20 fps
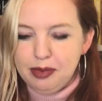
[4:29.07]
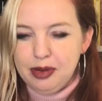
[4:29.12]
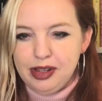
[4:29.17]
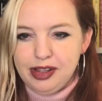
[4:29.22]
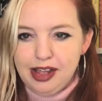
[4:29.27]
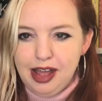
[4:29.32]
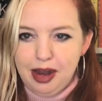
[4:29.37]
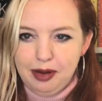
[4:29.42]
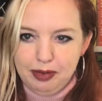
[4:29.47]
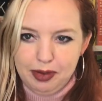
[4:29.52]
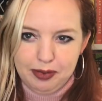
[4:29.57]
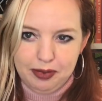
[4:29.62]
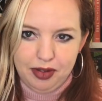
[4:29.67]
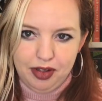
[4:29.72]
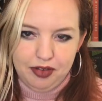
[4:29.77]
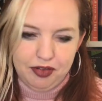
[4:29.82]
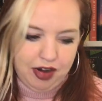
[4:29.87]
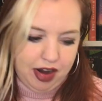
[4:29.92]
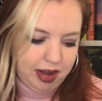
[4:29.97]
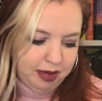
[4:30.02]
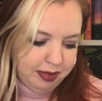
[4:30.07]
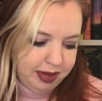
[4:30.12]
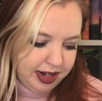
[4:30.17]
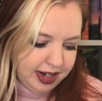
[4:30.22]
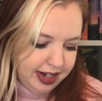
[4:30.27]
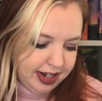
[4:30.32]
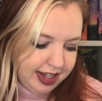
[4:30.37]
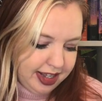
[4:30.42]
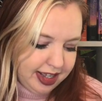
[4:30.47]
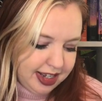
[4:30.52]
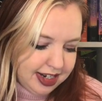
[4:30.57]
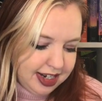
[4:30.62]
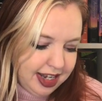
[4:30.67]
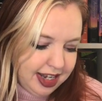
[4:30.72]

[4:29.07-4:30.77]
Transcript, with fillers: but a lot of people have recommended it.